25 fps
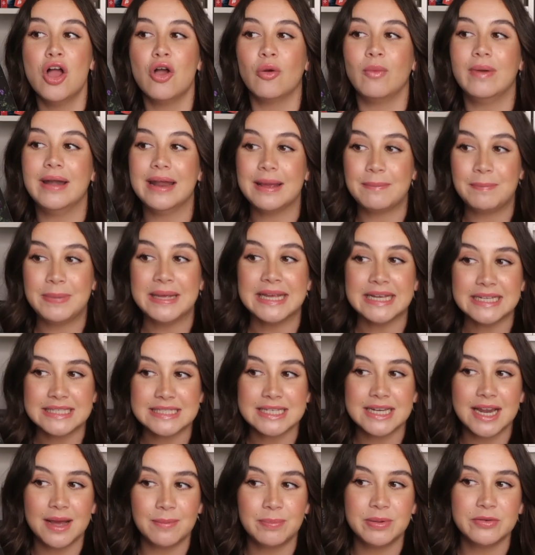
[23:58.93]
When I picked
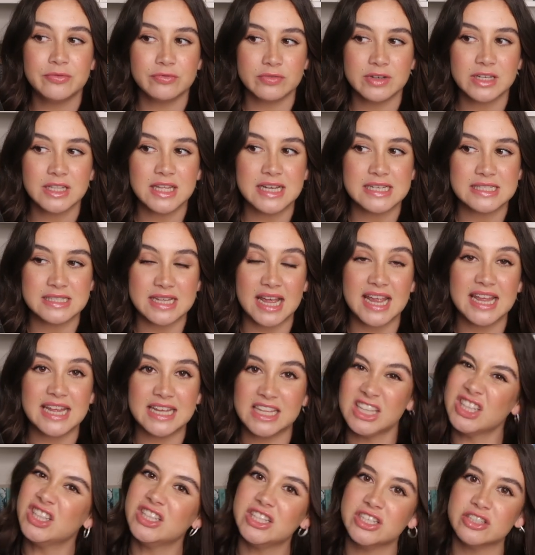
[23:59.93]
it up and realized that
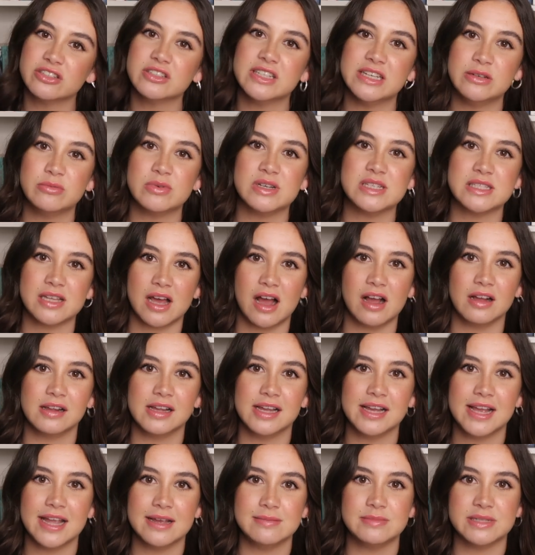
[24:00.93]
it literally was
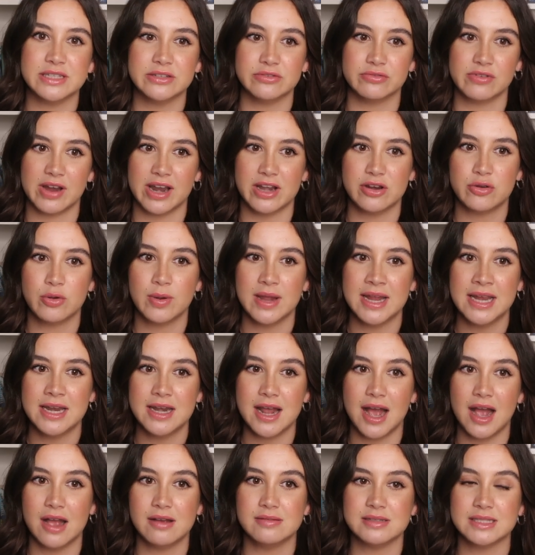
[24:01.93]
Hunger Games and Red Queen,
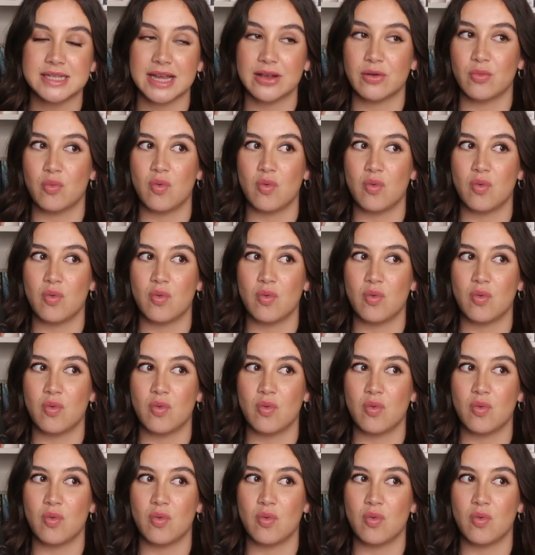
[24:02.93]
I was like,